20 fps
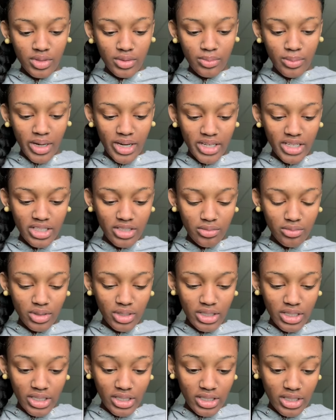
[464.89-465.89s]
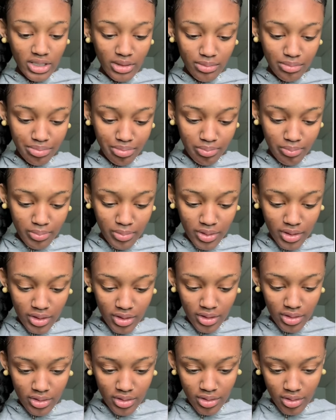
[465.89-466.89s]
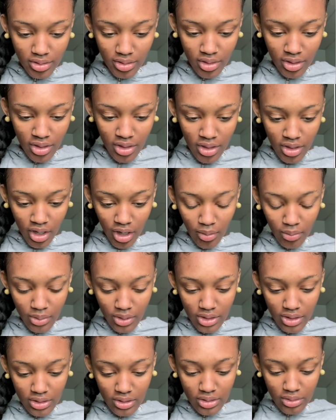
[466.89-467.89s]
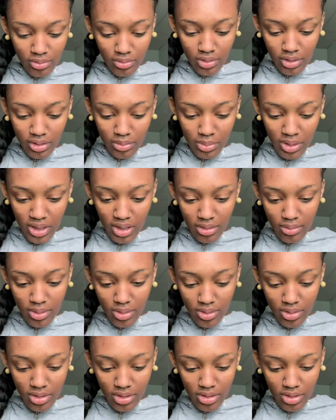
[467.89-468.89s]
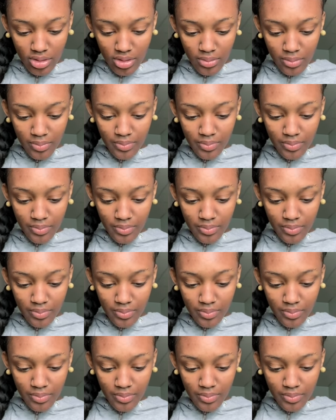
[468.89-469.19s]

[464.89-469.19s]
Mine isn't really that neat, but I really didn't really mind about this.